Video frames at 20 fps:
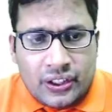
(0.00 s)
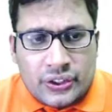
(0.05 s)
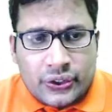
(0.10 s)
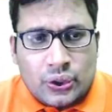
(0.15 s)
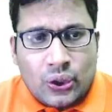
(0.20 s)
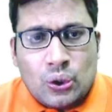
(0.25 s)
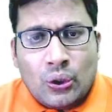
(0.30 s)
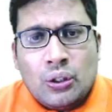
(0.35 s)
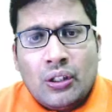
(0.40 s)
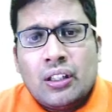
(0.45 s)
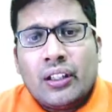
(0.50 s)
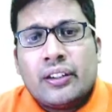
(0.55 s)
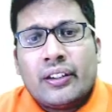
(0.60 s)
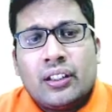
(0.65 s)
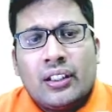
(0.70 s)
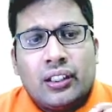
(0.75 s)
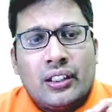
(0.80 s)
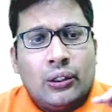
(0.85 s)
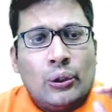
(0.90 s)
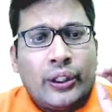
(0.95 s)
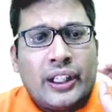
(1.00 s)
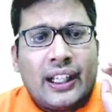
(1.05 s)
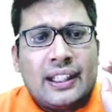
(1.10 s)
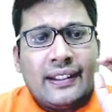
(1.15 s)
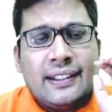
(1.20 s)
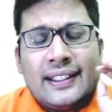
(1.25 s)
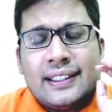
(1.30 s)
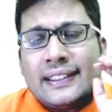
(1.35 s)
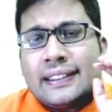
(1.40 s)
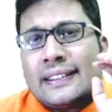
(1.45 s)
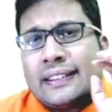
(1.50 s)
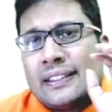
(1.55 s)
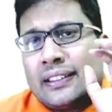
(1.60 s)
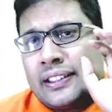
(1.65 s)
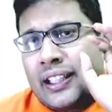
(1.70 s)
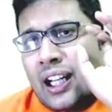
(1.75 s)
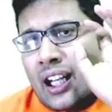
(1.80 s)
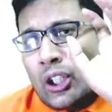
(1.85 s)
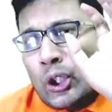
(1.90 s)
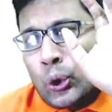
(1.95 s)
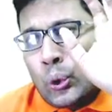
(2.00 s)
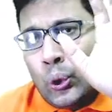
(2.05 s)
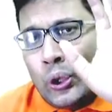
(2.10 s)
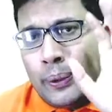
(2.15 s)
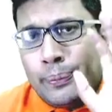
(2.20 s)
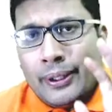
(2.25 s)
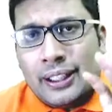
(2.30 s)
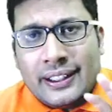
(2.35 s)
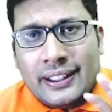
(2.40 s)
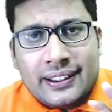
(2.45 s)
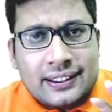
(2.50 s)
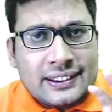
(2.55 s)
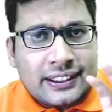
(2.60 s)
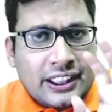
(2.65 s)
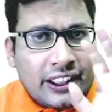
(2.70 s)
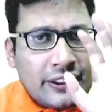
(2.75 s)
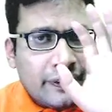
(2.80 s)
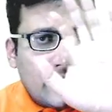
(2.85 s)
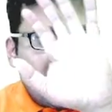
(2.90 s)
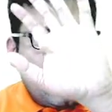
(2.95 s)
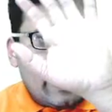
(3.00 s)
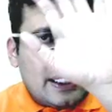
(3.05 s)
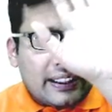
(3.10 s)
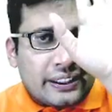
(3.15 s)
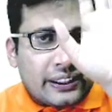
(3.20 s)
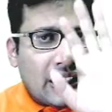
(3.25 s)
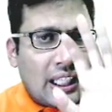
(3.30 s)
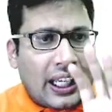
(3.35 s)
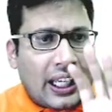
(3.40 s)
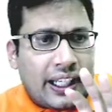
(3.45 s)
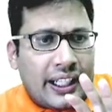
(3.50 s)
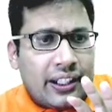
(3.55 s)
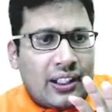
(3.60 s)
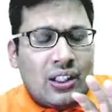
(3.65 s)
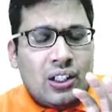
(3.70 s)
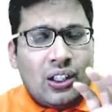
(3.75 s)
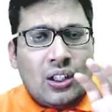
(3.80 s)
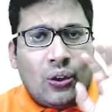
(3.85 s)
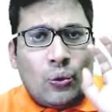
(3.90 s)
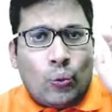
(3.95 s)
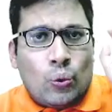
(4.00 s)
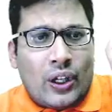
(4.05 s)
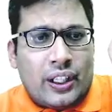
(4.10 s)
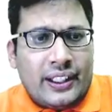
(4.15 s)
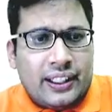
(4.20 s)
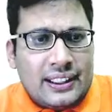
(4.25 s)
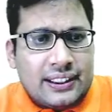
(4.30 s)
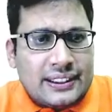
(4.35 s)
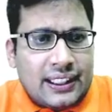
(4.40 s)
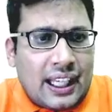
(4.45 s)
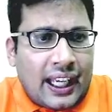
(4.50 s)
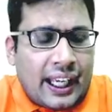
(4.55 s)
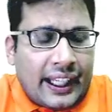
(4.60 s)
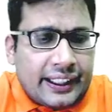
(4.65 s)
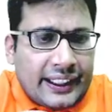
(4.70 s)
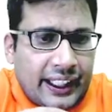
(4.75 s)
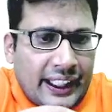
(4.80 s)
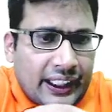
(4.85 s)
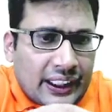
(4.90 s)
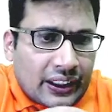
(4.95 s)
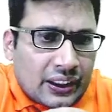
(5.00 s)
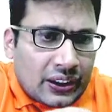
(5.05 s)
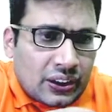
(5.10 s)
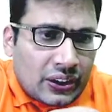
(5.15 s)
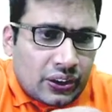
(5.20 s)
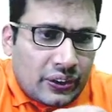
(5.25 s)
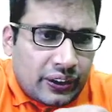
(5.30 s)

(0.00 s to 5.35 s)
So look at this. There are two images given in this slide. One is the hanging.